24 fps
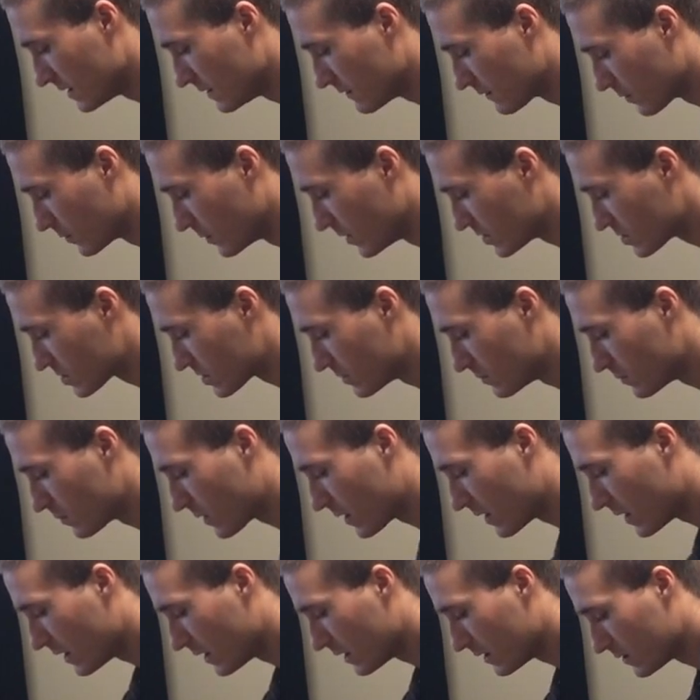the inflammation and
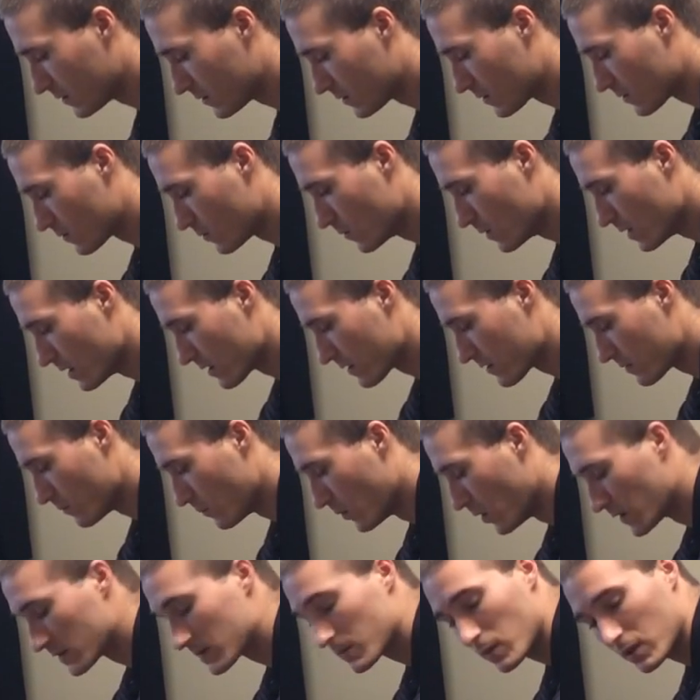pain with
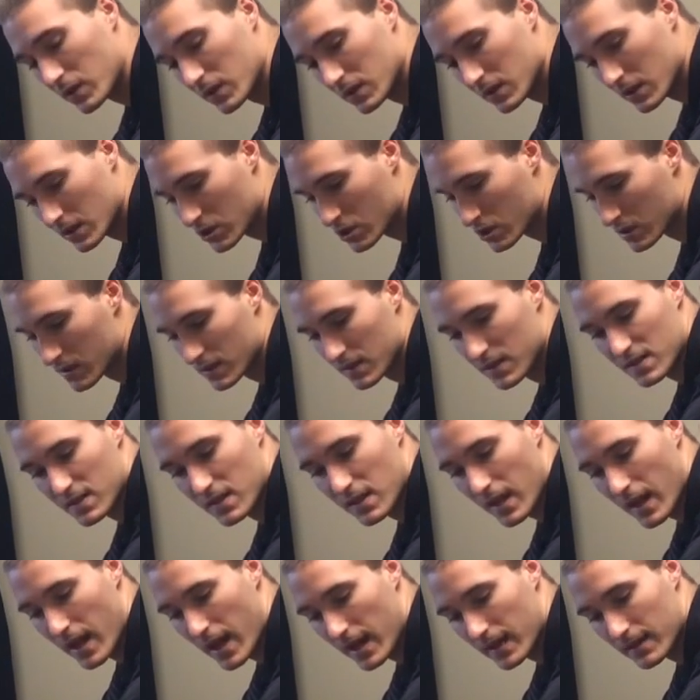multiple conditions
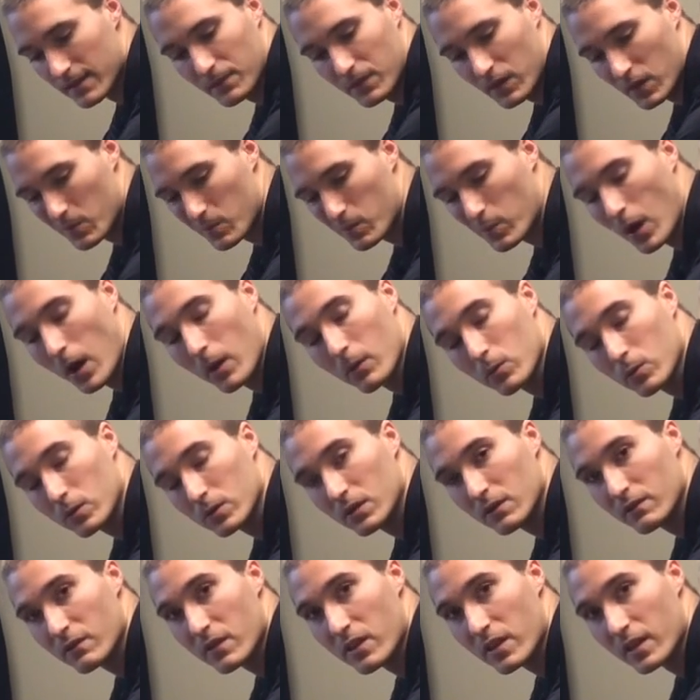that you probably
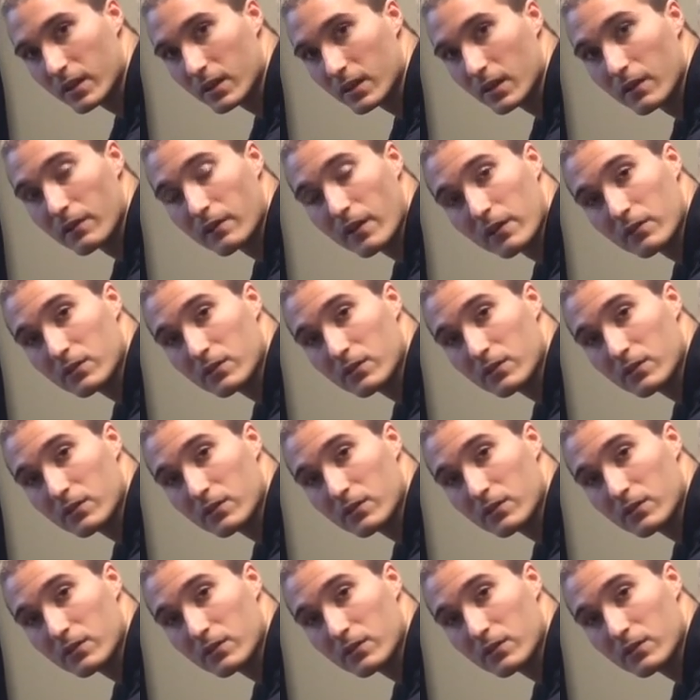wouldn't even think of.